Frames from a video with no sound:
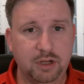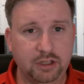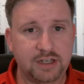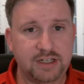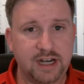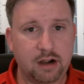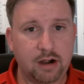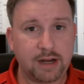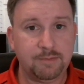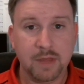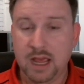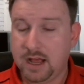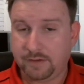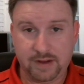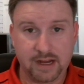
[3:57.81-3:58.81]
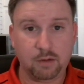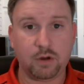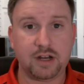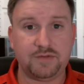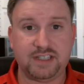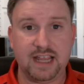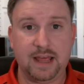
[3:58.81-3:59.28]
military. If he
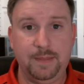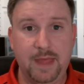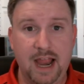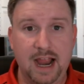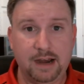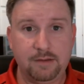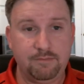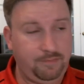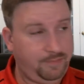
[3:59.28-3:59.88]
would have said that,